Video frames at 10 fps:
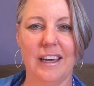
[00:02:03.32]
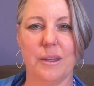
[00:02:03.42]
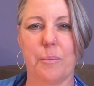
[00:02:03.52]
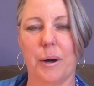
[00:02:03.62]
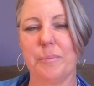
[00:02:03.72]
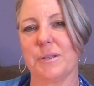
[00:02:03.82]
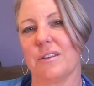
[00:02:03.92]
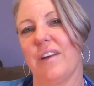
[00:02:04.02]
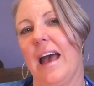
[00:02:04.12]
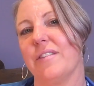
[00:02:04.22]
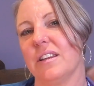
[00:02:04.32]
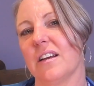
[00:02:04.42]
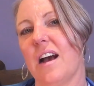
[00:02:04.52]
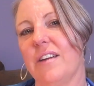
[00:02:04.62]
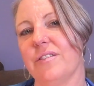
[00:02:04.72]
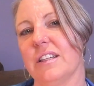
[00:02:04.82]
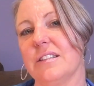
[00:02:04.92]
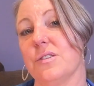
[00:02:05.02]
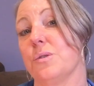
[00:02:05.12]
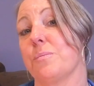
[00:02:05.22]
and the purpose of having the
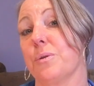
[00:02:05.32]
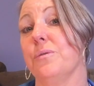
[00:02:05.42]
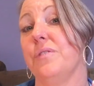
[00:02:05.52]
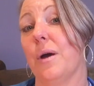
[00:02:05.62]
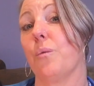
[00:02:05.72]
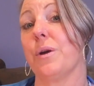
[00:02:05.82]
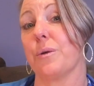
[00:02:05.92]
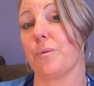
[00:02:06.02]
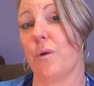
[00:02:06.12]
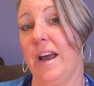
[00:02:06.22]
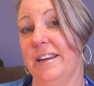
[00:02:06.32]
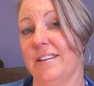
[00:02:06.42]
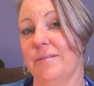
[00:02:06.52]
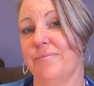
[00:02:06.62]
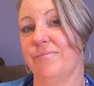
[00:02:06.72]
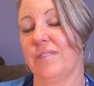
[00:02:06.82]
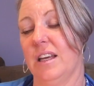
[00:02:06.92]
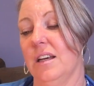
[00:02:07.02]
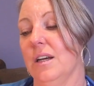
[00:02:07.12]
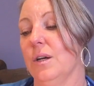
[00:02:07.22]
conflict is to prove that we're right.
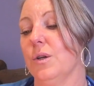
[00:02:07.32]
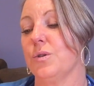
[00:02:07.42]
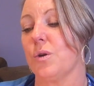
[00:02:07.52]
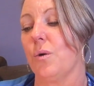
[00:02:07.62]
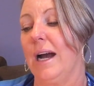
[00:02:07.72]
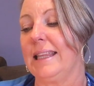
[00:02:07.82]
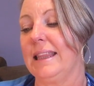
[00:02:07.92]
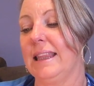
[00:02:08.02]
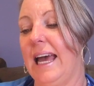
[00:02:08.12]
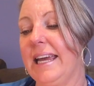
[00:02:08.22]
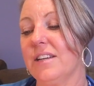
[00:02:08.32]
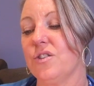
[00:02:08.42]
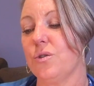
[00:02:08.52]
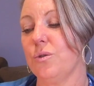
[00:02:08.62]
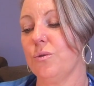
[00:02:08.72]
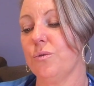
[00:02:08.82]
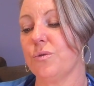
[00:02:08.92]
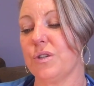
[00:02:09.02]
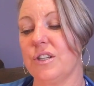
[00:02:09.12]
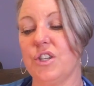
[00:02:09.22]
So I'd like to
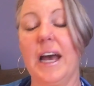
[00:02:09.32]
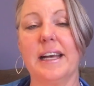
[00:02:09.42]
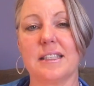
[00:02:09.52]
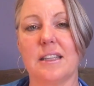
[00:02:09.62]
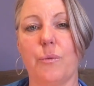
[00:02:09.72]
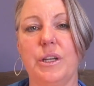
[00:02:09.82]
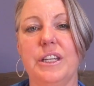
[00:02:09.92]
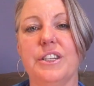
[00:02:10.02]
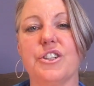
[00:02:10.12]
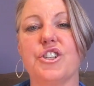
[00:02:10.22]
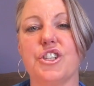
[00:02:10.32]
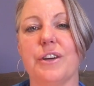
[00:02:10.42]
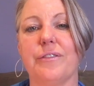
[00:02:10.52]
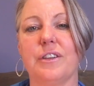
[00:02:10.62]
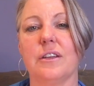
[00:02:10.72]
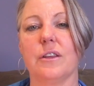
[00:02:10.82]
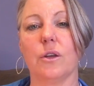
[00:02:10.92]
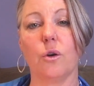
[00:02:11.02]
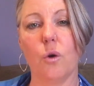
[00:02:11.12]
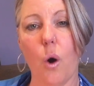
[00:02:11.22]
suggest that we need to shift
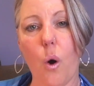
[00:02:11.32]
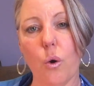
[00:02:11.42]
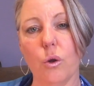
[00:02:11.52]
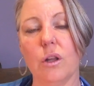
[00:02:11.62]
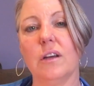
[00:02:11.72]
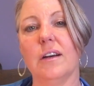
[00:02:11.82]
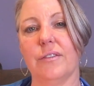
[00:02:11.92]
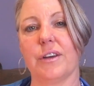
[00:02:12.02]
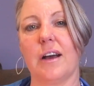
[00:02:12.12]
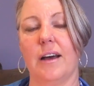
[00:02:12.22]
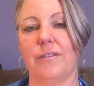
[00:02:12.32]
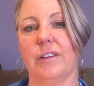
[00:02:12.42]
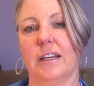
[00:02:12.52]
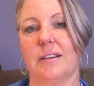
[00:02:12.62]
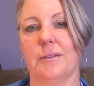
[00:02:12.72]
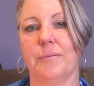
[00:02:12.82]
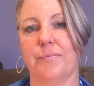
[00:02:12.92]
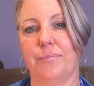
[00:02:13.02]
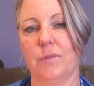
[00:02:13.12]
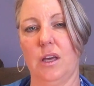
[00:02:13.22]
the goal of the conflict,
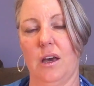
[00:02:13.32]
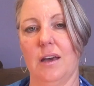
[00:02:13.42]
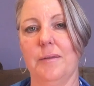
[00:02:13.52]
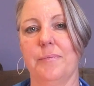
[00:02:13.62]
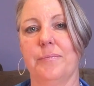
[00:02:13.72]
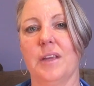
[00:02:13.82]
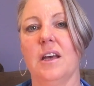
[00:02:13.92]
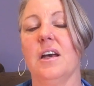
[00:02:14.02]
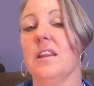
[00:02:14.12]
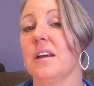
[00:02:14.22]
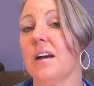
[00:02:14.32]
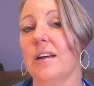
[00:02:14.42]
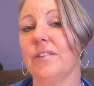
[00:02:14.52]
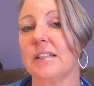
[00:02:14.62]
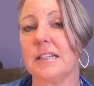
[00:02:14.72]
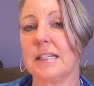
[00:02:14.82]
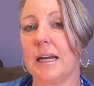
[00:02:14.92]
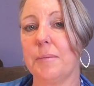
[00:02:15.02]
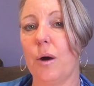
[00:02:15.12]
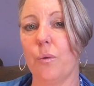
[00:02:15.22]
okay? The conflict is
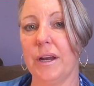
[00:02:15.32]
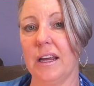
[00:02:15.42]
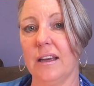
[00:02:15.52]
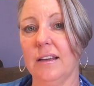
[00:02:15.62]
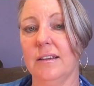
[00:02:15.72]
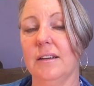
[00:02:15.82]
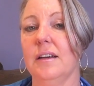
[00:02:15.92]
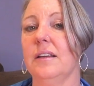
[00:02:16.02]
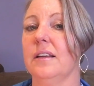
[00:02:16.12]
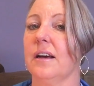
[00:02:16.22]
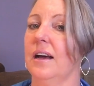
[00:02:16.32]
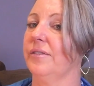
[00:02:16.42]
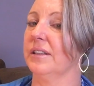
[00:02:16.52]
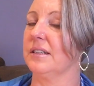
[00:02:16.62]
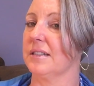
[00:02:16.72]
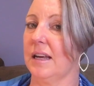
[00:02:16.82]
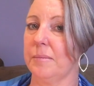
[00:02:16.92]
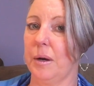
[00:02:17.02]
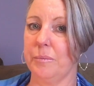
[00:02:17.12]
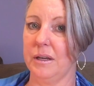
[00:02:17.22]
not about winning. The conflict is not
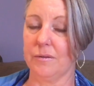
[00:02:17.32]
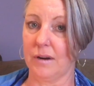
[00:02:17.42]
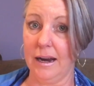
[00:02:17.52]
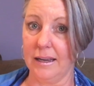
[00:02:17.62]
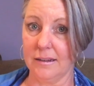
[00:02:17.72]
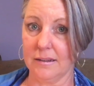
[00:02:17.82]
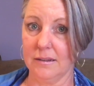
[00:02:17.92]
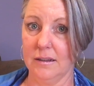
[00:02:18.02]
about being right.